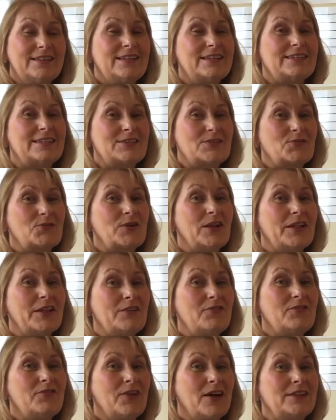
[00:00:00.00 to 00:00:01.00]
This is a
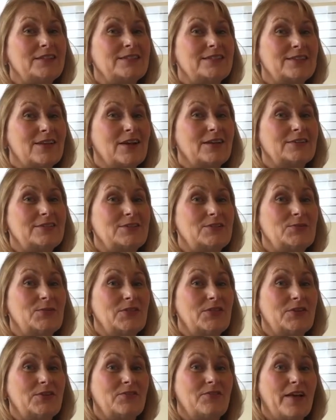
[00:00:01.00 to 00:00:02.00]
really fun song to do
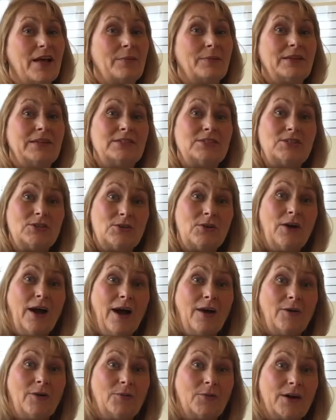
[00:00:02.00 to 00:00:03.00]
with your family. Do you know
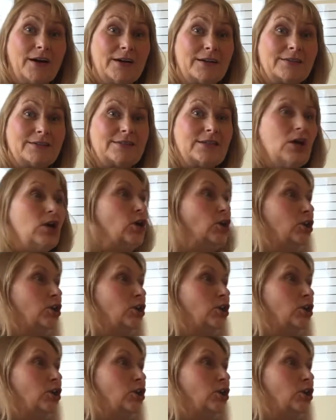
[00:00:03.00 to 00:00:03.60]
how it works?